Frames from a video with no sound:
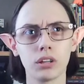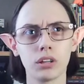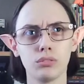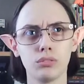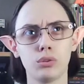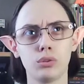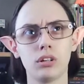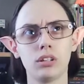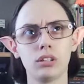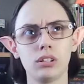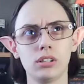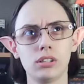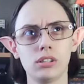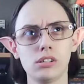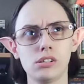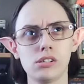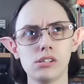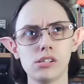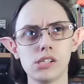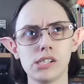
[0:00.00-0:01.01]

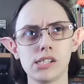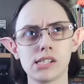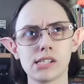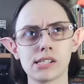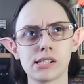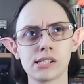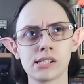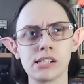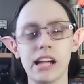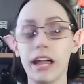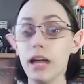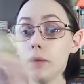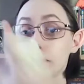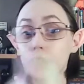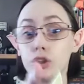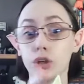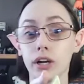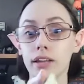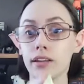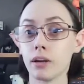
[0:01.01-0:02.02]
for?
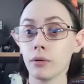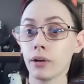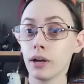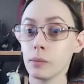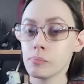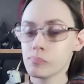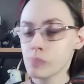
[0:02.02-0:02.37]
Imagery! There we go.